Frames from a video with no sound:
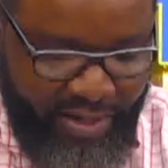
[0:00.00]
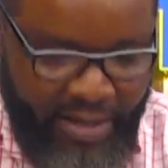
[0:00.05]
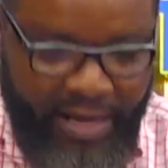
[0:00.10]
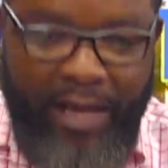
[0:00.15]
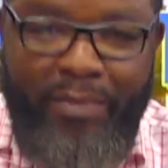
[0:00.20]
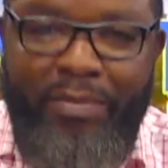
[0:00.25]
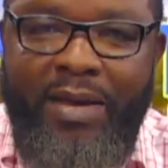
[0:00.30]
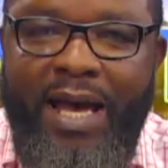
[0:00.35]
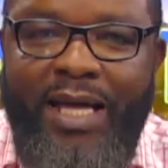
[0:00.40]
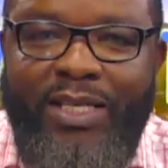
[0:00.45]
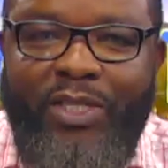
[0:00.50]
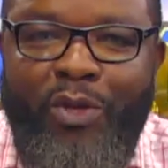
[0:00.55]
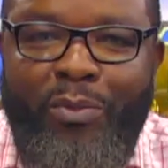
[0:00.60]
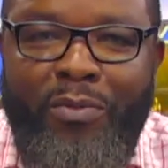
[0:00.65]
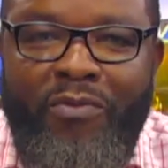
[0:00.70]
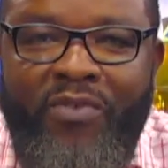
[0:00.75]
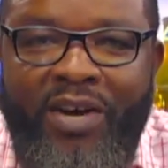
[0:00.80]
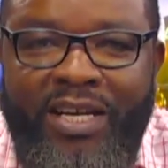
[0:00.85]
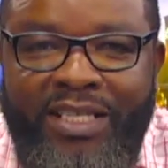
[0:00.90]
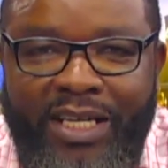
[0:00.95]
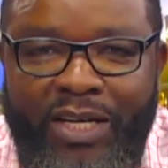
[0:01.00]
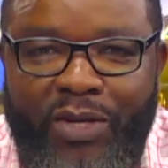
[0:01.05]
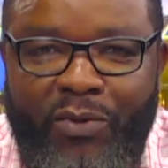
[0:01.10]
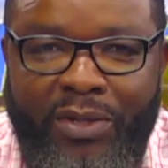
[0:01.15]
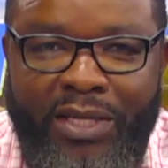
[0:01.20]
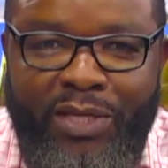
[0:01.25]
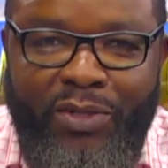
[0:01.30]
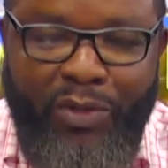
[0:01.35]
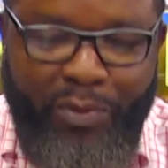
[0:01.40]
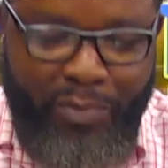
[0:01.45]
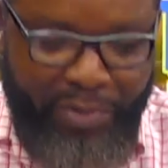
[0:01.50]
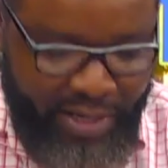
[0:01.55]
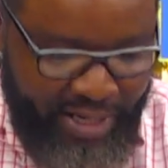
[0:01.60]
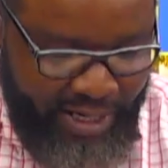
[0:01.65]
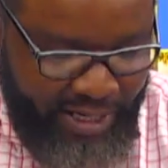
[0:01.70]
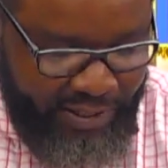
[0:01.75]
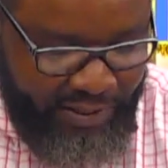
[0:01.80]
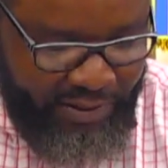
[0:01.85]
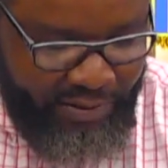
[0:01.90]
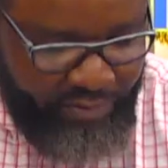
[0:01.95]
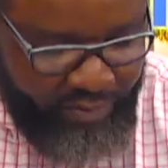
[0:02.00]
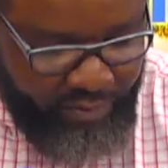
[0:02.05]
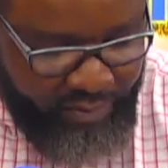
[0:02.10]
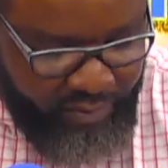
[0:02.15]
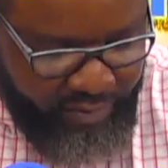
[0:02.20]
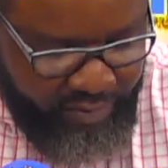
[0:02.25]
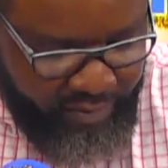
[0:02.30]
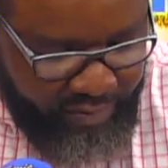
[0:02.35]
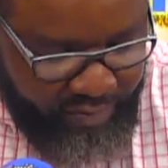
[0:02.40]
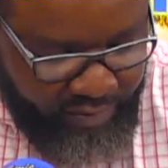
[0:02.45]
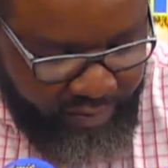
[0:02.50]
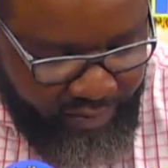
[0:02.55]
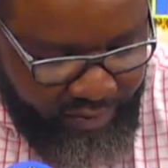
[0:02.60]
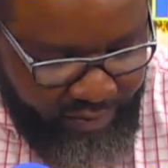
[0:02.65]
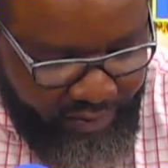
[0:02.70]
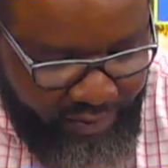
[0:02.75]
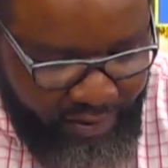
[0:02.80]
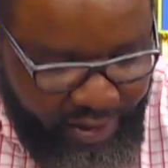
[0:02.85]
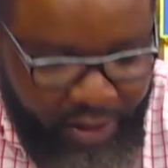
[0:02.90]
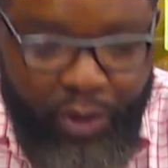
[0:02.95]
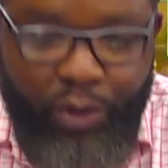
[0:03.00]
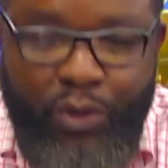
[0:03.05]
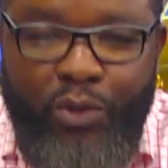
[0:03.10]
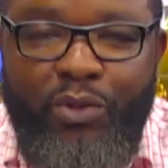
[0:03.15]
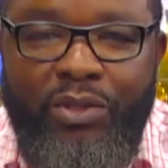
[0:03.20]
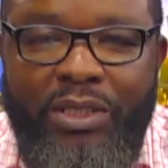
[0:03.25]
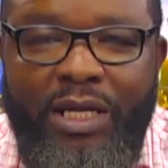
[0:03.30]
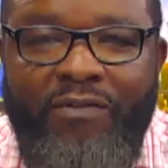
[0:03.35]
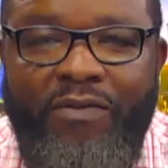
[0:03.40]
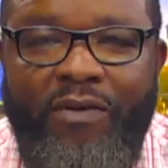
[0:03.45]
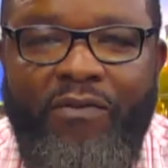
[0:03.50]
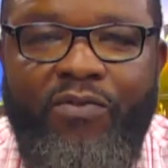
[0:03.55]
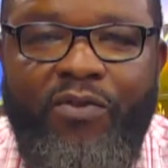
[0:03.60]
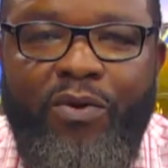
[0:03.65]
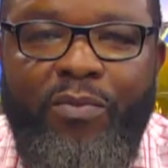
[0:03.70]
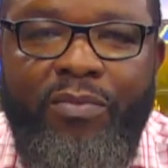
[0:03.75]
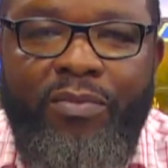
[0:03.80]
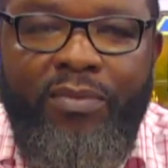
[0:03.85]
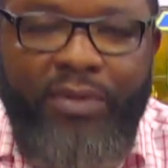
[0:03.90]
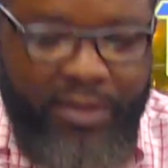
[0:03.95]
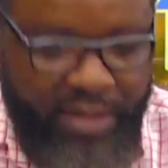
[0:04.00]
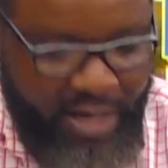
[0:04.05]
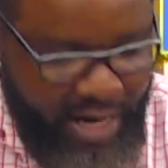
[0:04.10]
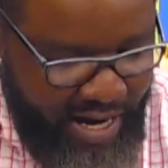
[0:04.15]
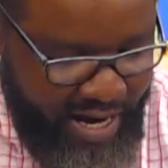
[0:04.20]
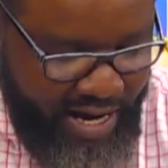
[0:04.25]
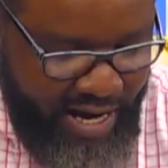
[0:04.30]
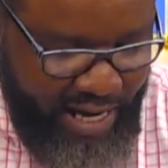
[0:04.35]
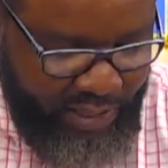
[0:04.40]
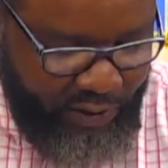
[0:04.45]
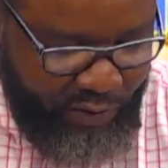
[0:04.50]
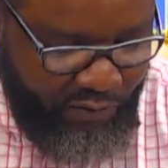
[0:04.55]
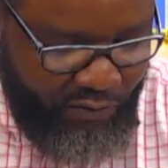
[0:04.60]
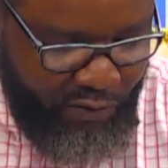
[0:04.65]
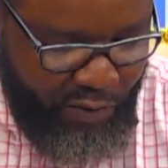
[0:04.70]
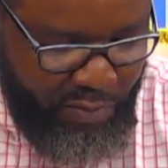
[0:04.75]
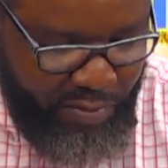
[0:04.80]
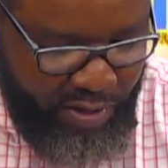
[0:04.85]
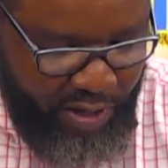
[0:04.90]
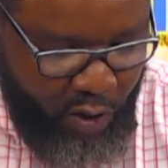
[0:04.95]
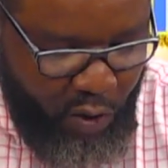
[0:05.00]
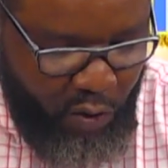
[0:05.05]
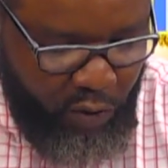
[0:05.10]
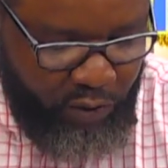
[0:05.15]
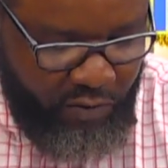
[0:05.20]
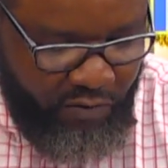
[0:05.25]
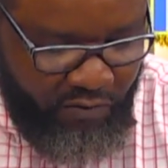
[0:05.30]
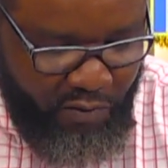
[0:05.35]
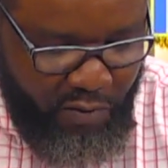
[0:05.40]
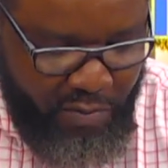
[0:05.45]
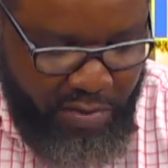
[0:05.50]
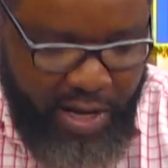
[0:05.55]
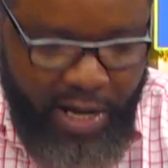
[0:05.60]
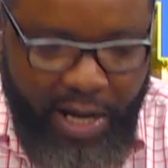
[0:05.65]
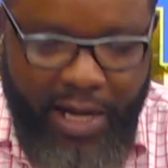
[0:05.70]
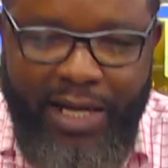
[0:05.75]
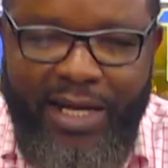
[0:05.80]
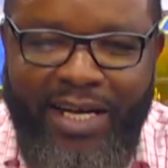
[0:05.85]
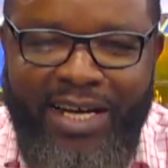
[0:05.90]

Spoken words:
Let me ask you before I tell you what the topic is. Do you suffer from glossophobia?